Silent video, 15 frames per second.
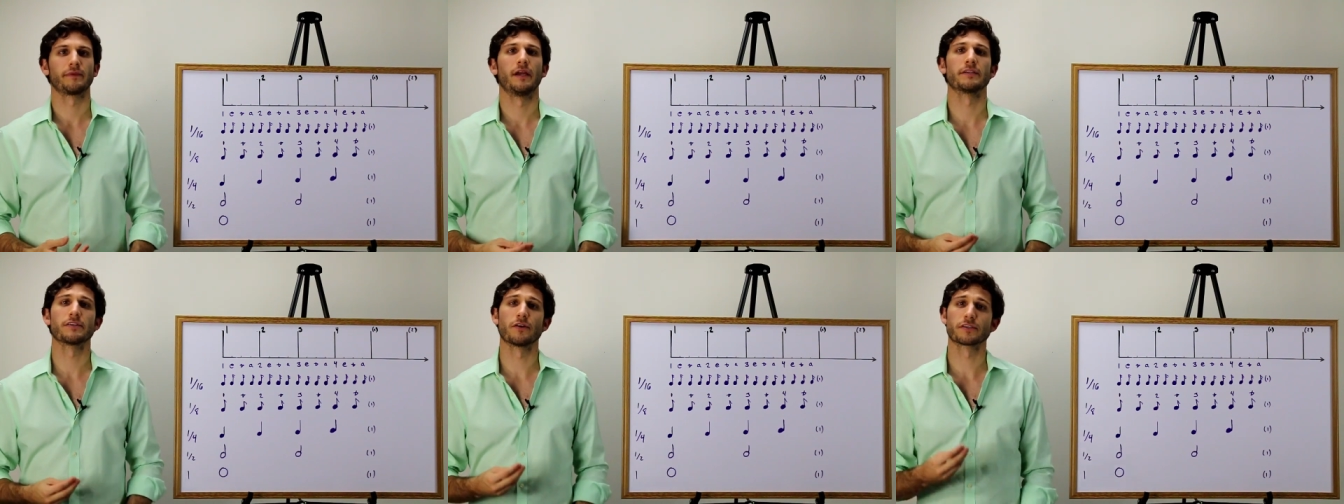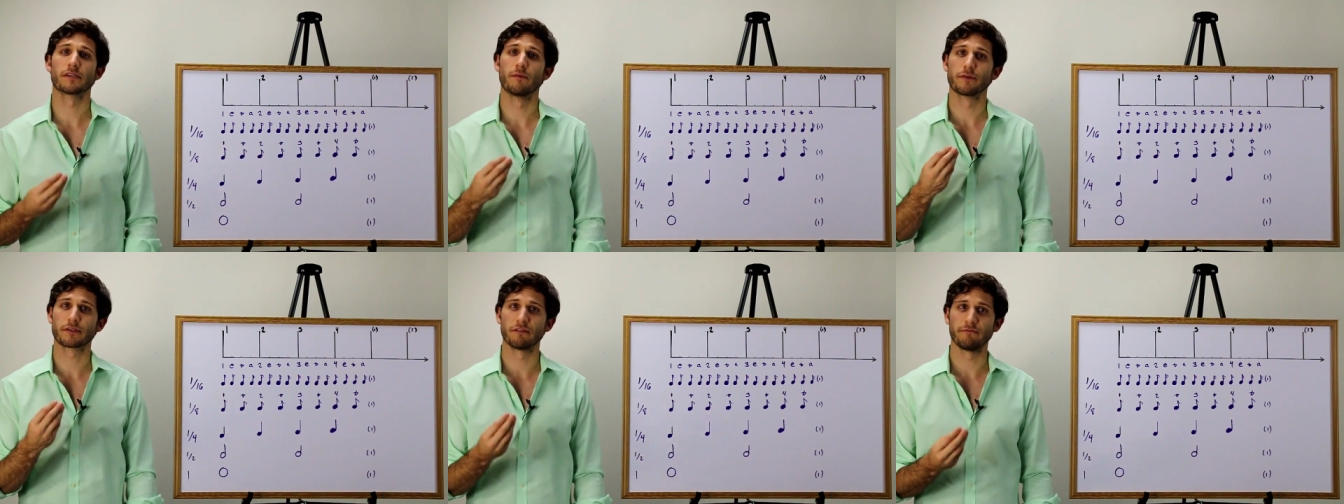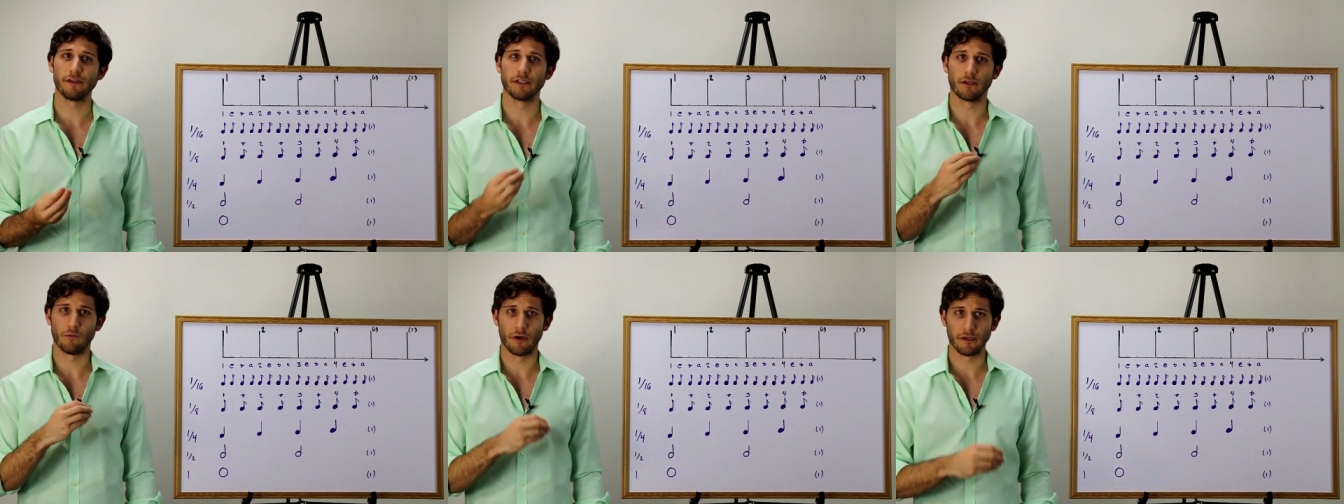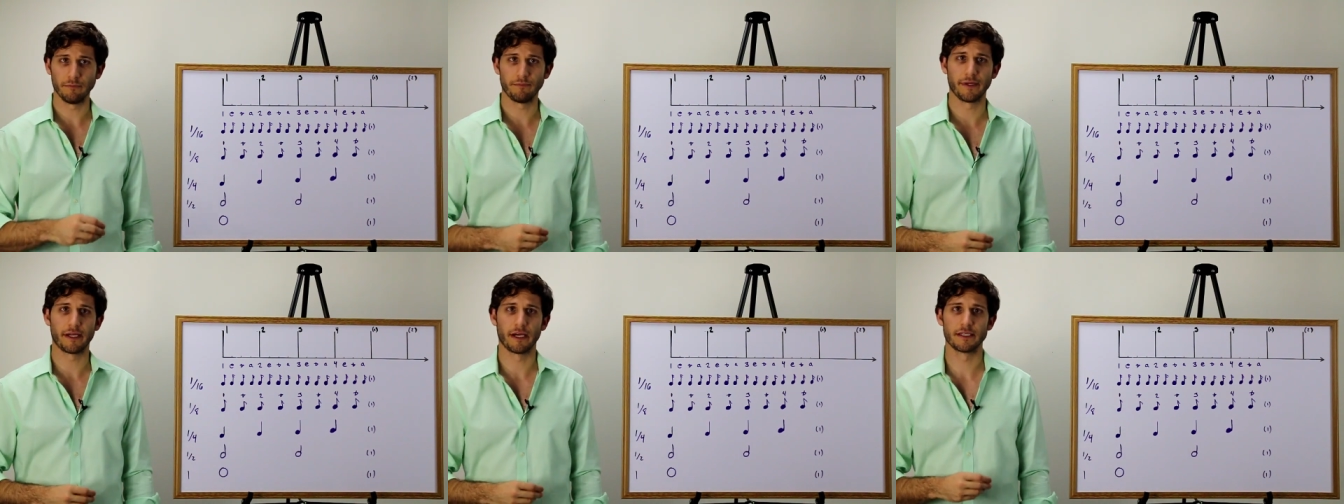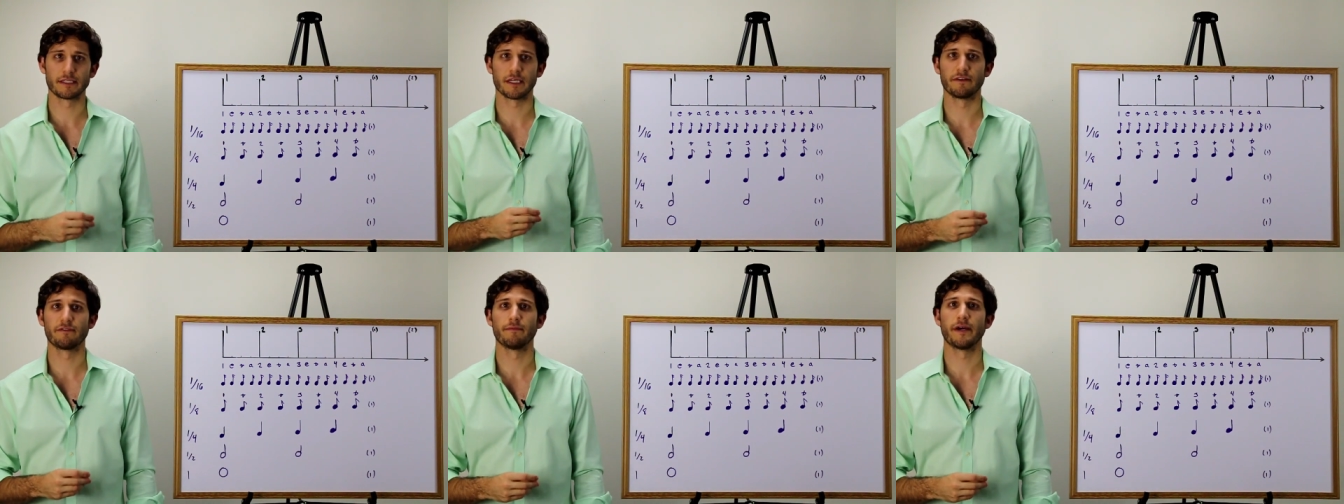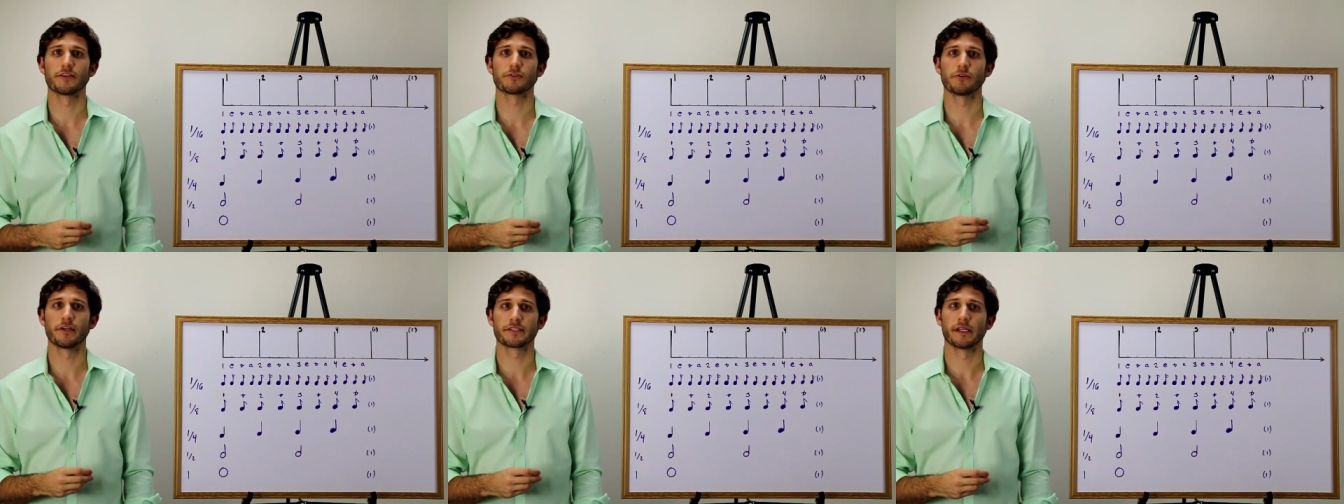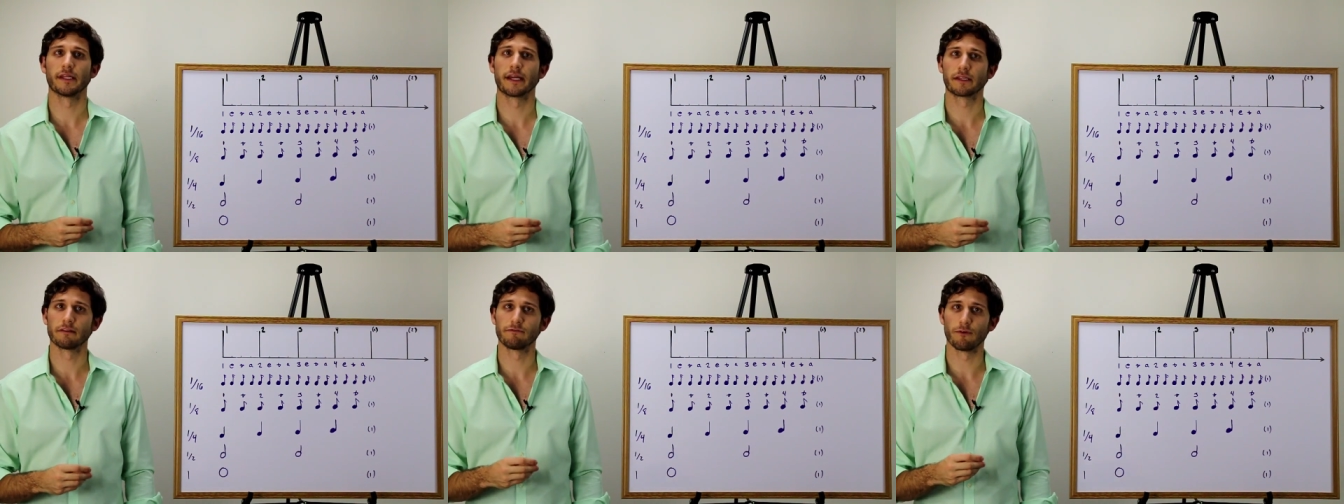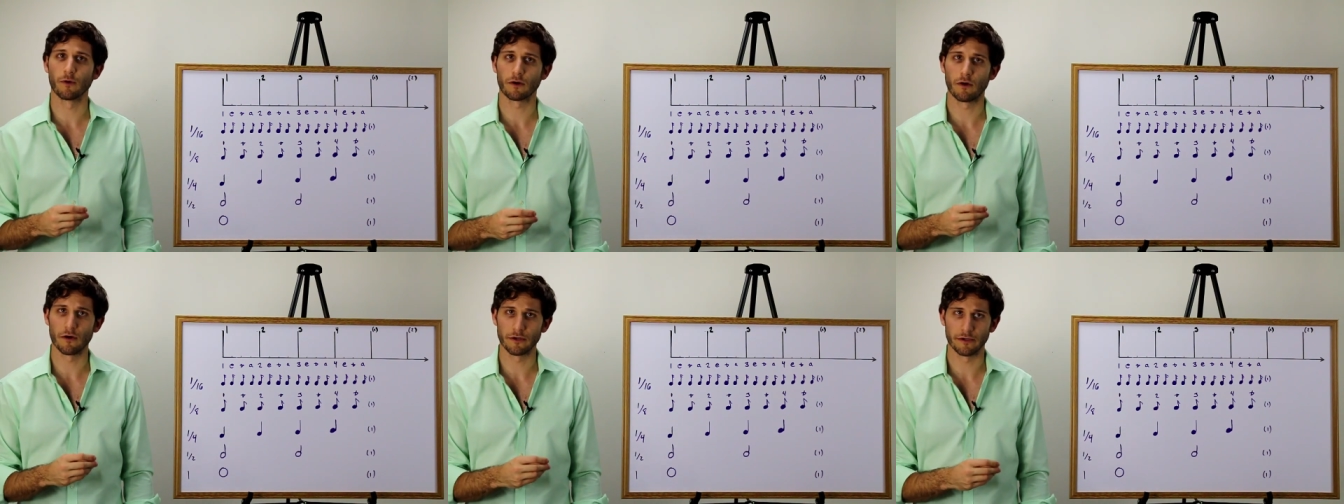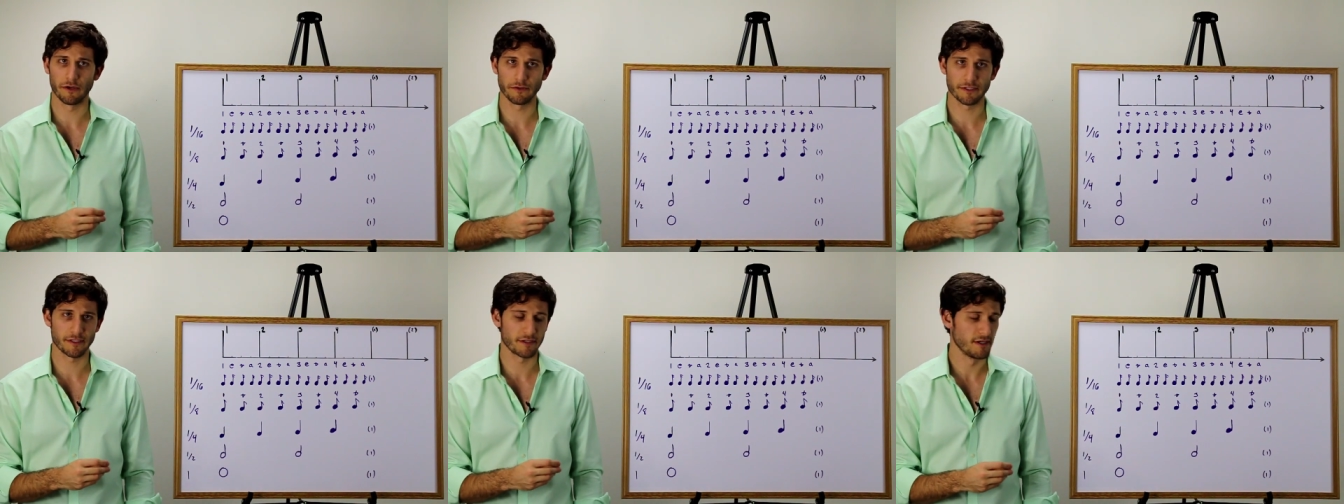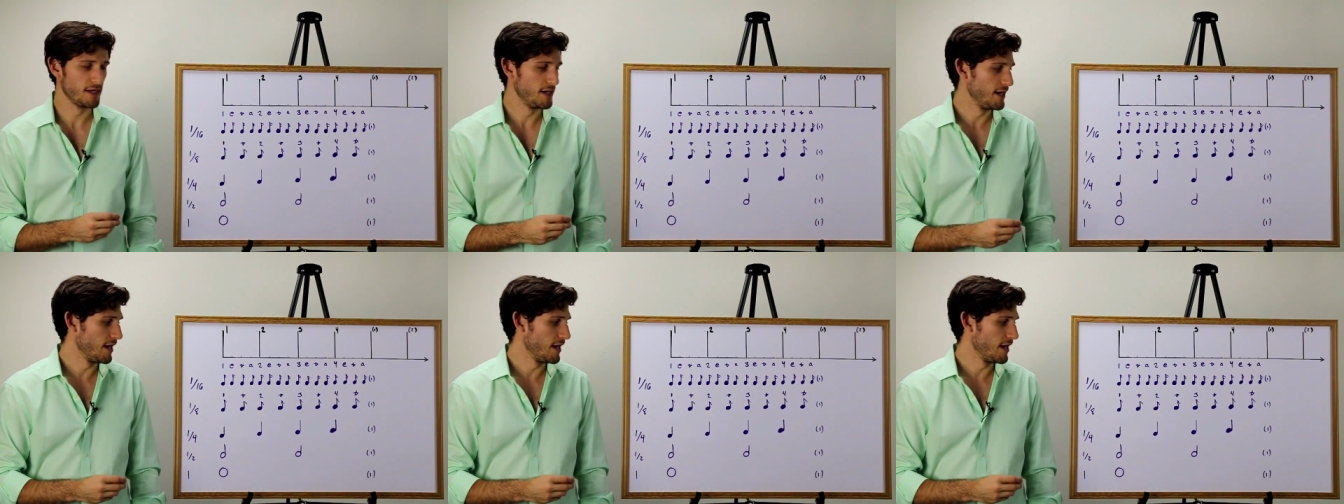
It's also the most convenient one because if a measure is the length of 4 quarter notes,